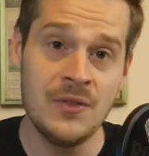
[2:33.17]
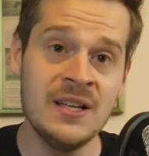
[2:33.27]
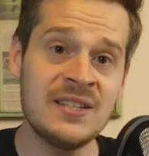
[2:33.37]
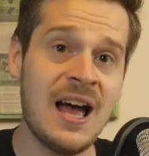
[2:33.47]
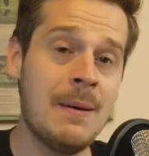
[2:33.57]

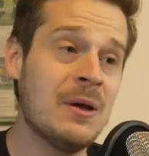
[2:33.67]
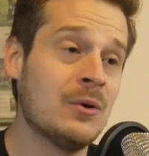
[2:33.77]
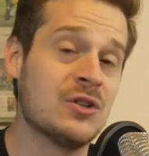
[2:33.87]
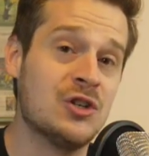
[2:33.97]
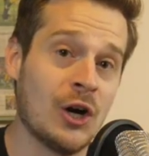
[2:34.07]
This time it
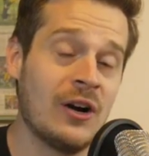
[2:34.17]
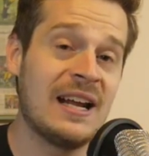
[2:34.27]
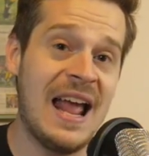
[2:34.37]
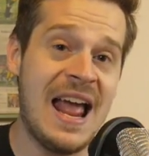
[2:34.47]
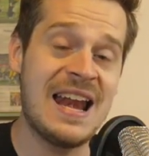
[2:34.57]
was
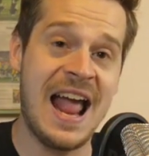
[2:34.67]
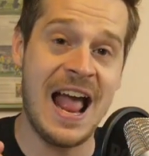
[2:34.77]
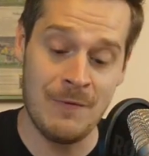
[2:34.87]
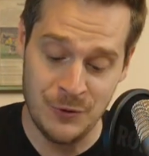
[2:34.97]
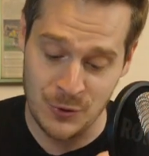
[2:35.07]
during and
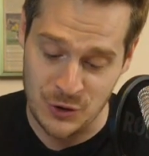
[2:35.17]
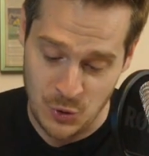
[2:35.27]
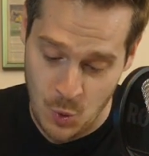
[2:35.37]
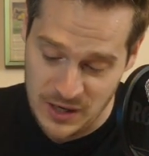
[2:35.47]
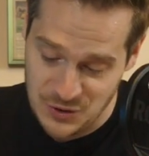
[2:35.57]
after the
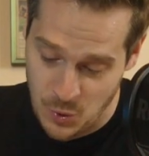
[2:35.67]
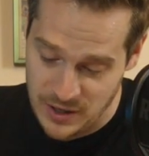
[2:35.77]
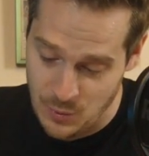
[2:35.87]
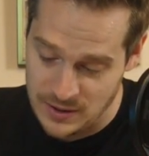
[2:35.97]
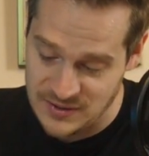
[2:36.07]

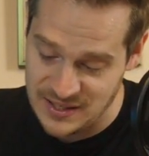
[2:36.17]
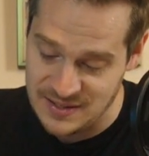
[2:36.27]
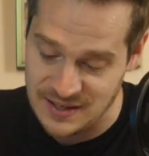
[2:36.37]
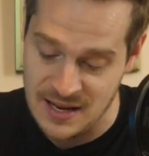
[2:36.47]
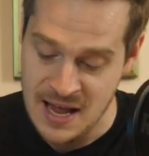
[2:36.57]
2021
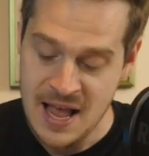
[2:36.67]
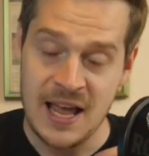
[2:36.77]
season,